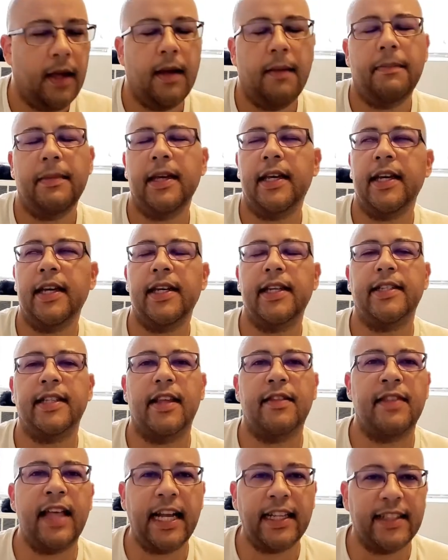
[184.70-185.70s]
because
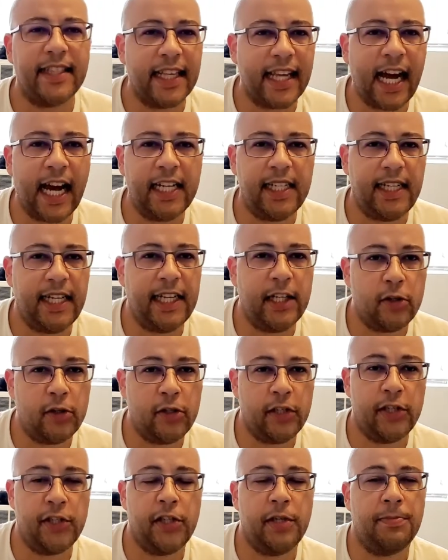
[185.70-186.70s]
that's the kind of
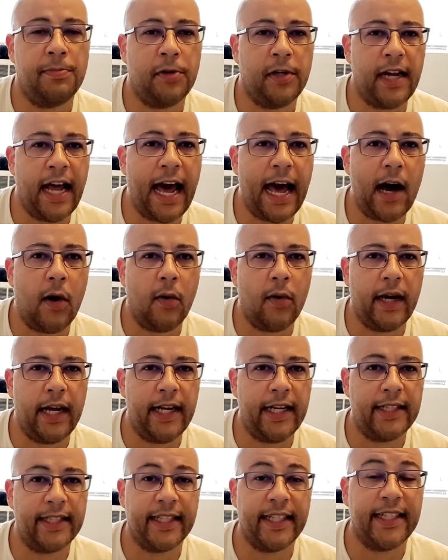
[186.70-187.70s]
energy she put out,
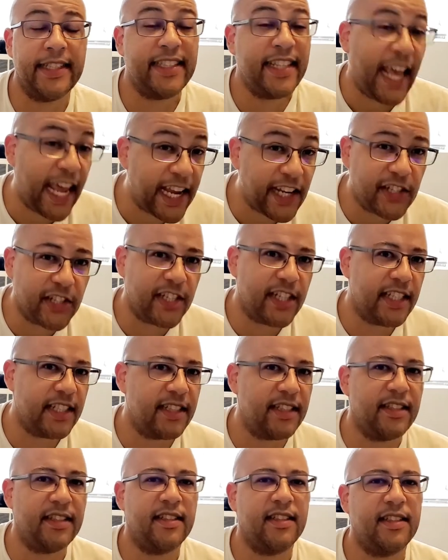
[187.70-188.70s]
and it's
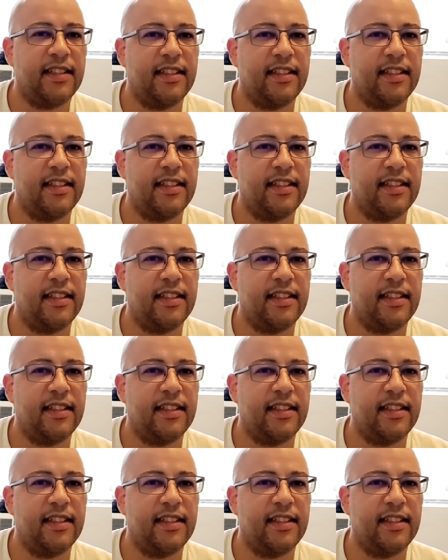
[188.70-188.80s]
contagious.